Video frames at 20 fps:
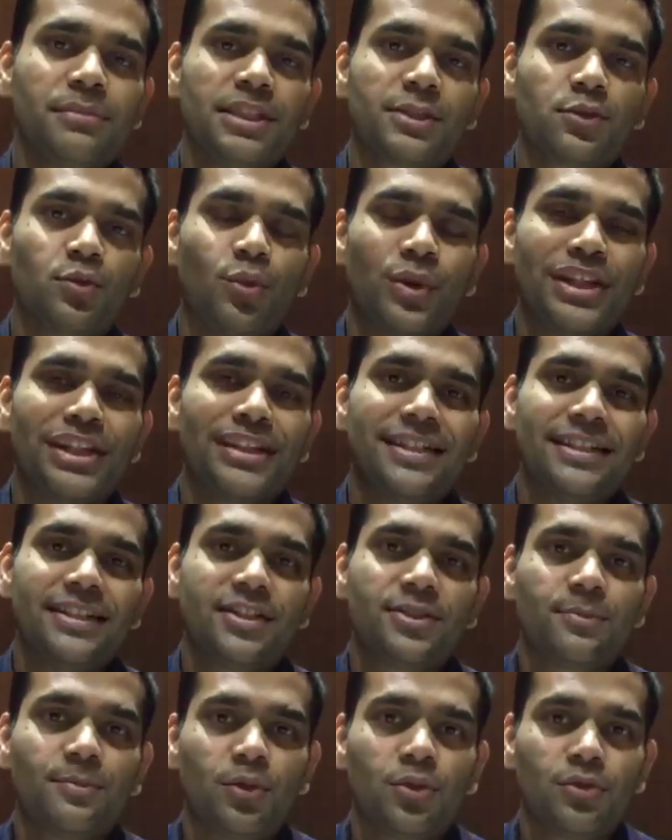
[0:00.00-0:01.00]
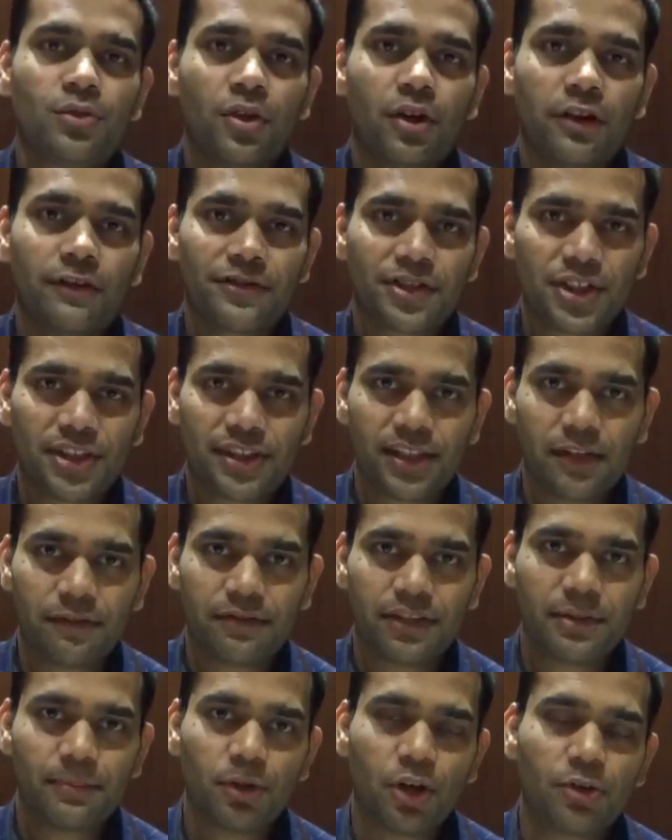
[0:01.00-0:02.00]
plus 1 teaspoon of
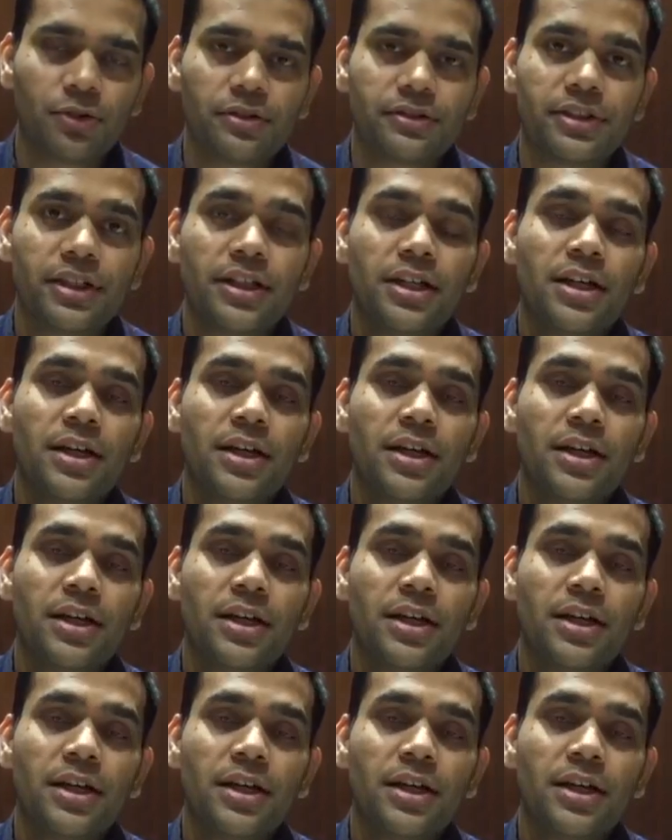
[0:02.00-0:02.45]
Shatavari powder.